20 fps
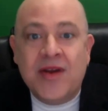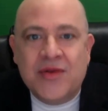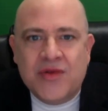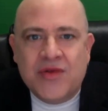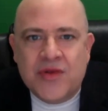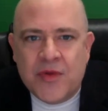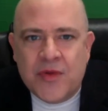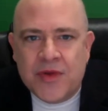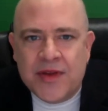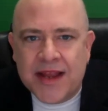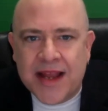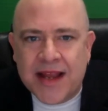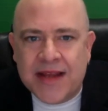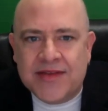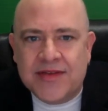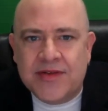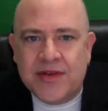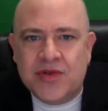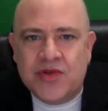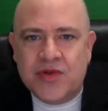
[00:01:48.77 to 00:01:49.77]
so
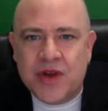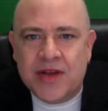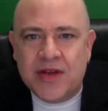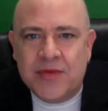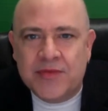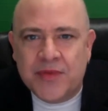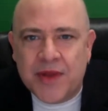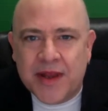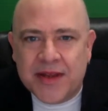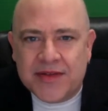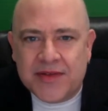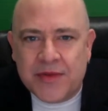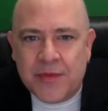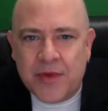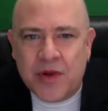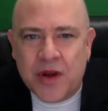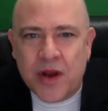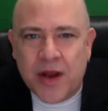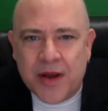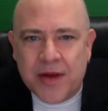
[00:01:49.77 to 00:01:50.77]
yes, they're trying to find some
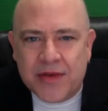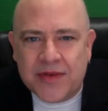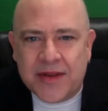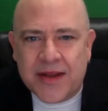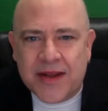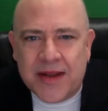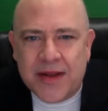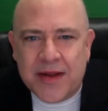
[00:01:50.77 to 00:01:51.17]
cause.